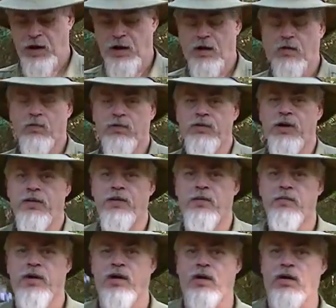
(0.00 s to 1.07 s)
Now with
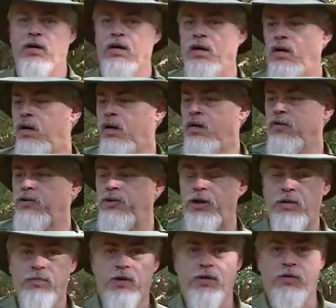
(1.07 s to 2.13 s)
nothing but a
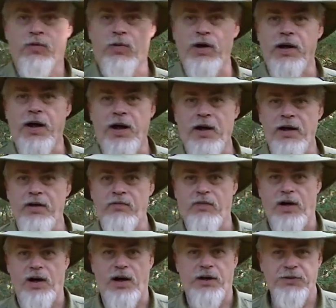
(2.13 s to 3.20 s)
cheap little quick hand
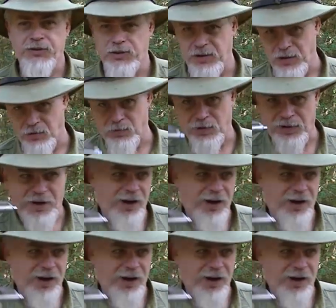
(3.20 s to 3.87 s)
vise, and you don't really